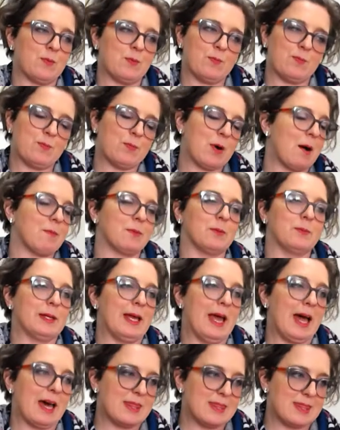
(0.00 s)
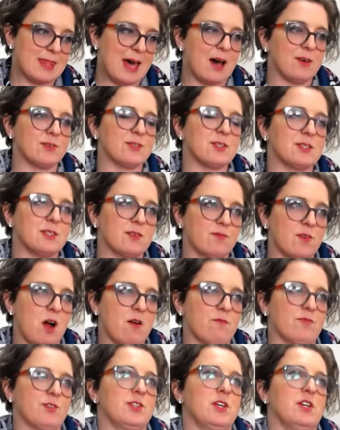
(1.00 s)
probably had thousands of
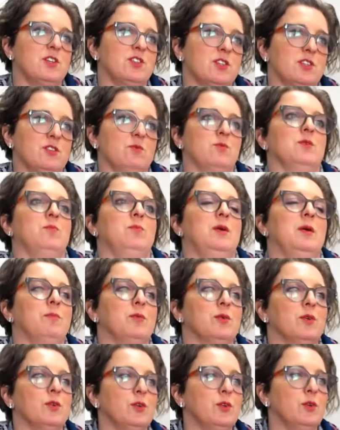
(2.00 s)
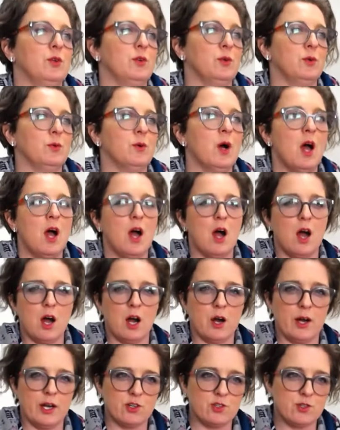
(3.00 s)
conversations with people who
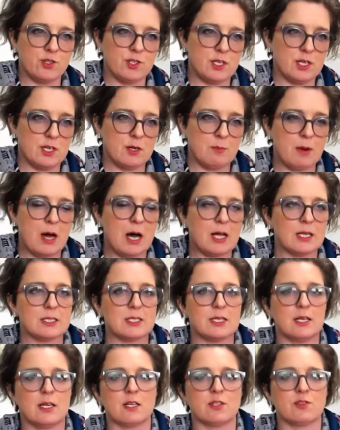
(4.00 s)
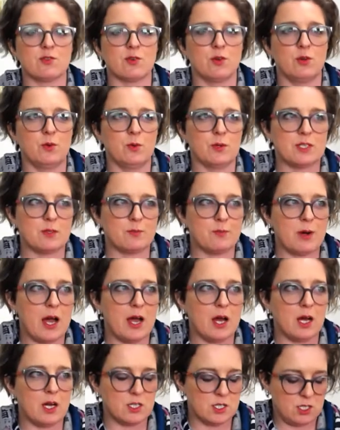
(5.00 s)
are interested in politics or who
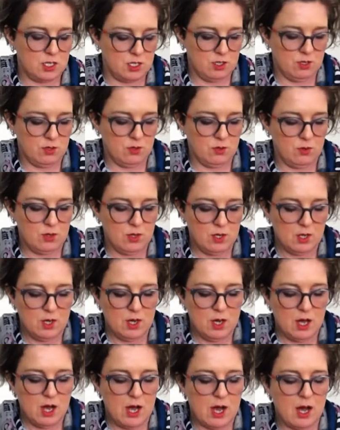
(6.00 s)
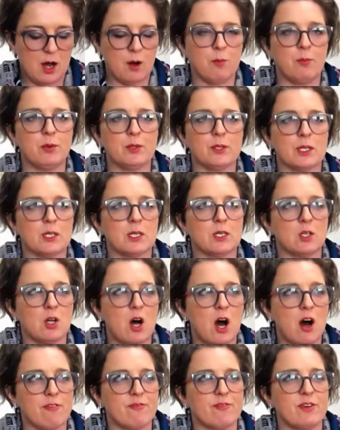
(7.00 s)
aspire to political
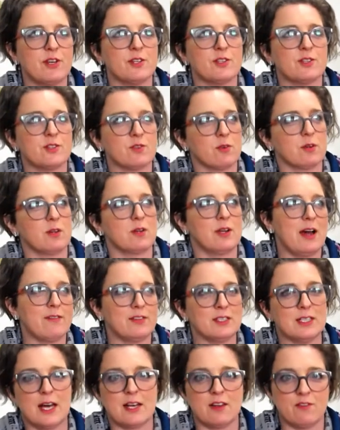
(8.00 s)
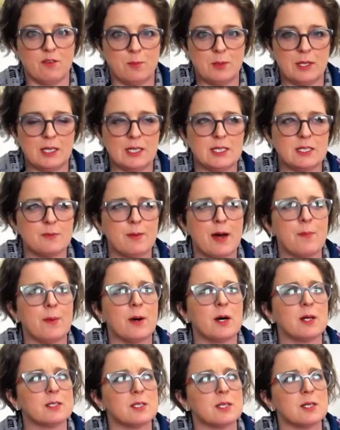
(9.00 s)
office or have a lot of opinions about
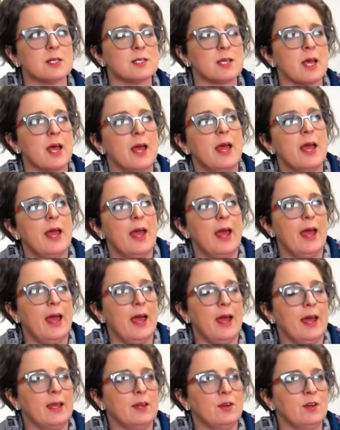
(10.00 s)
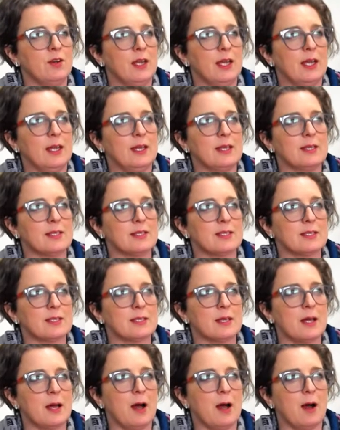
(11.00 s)
politics. And it is
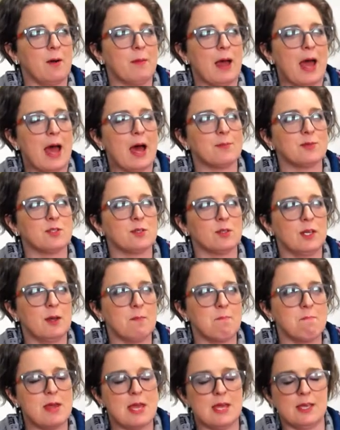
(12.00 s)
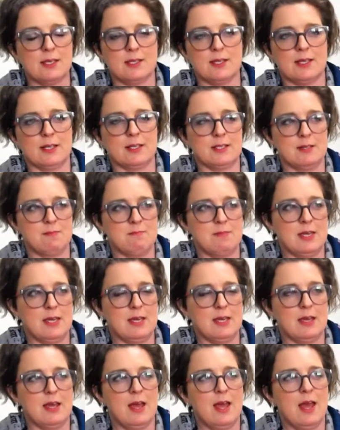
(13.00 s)
absolutely amazing to
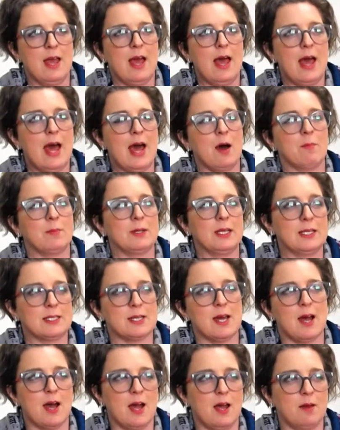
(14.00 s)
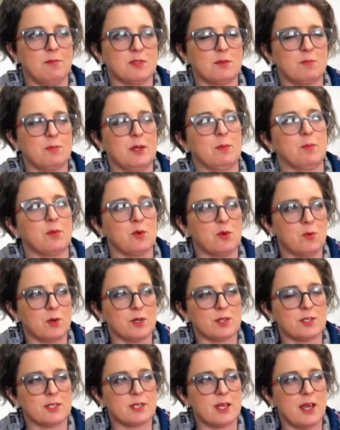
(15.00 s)
me how many times people
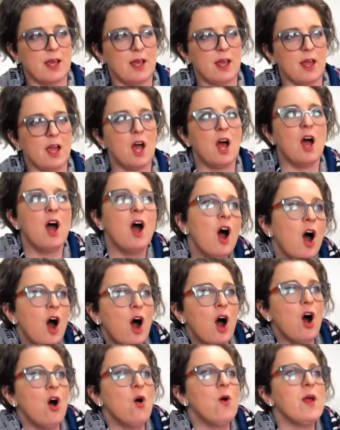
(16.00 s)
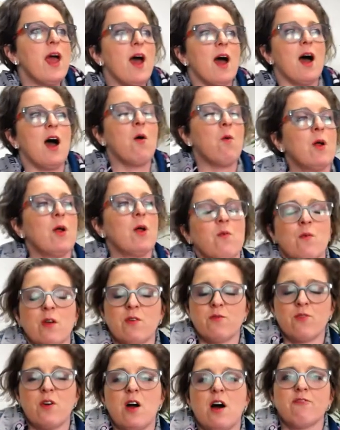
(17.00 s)
will say, "Oh yeah, I want to run
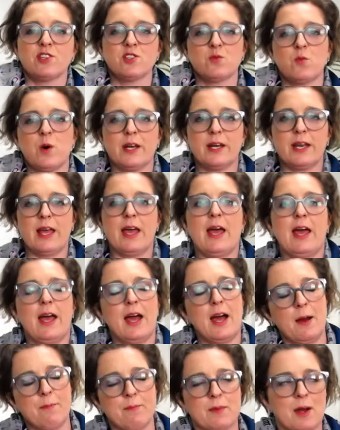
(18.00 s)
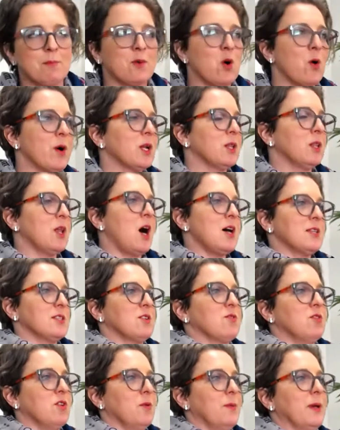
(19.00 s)
for office one day. I'm going to law
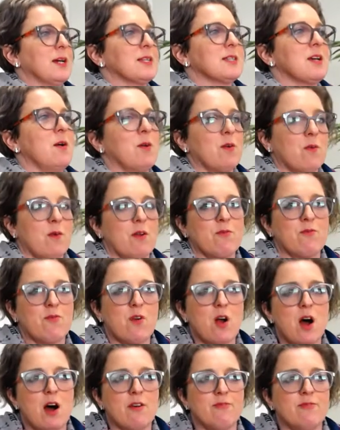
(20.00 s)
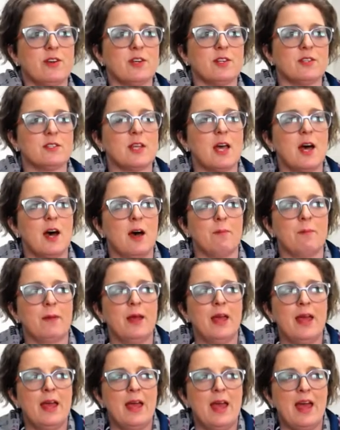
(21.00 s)
school because I want to run for office."
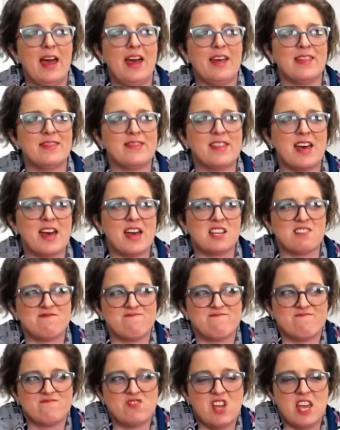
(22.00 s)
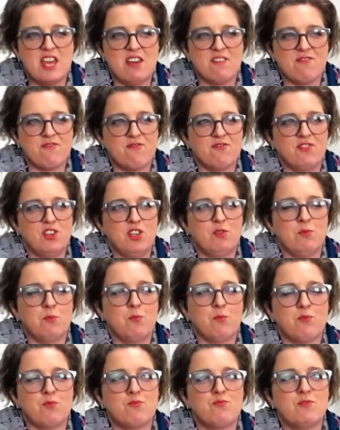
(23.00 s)
And then if you
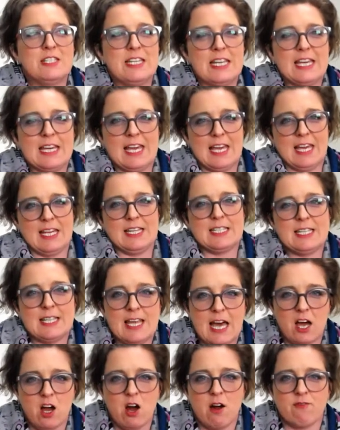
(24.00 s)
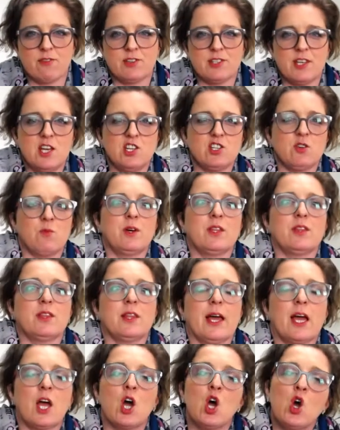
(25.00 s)
dig into that conversation with,
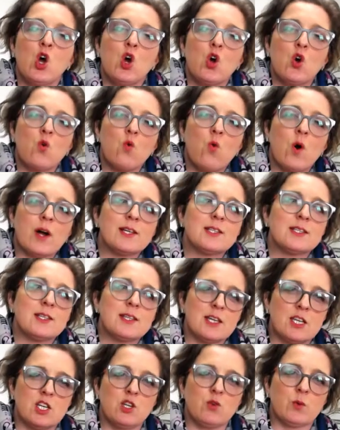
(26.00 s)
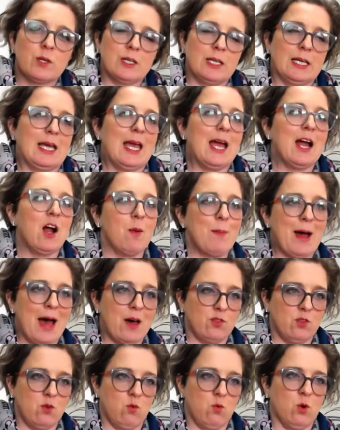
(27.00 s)
like, what is it that you really care about
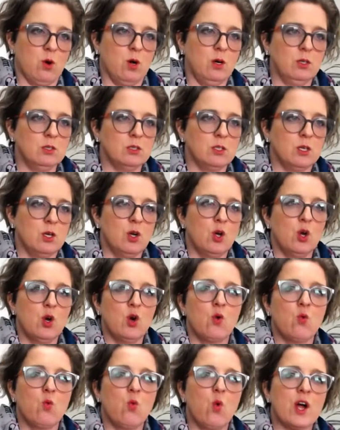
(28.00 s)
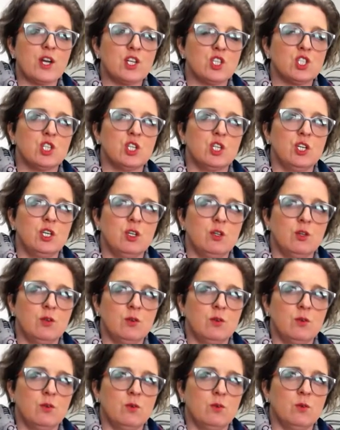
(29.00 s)
in the world? What do
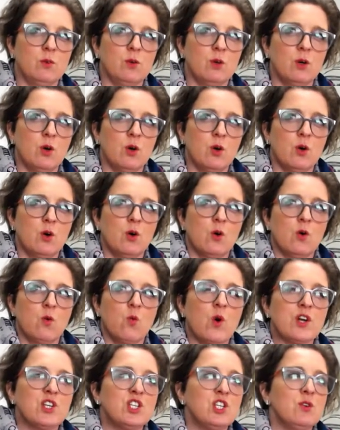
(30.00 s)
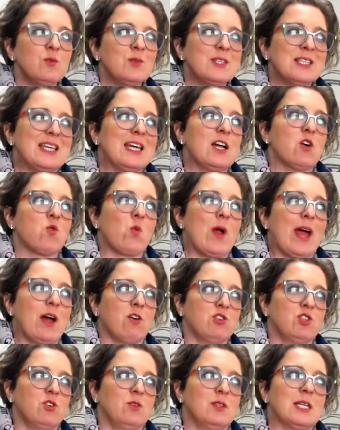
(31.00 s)
you see
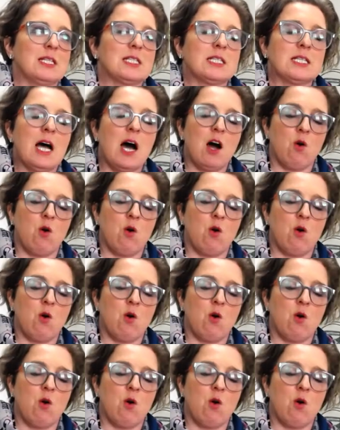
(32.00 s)
around you that's not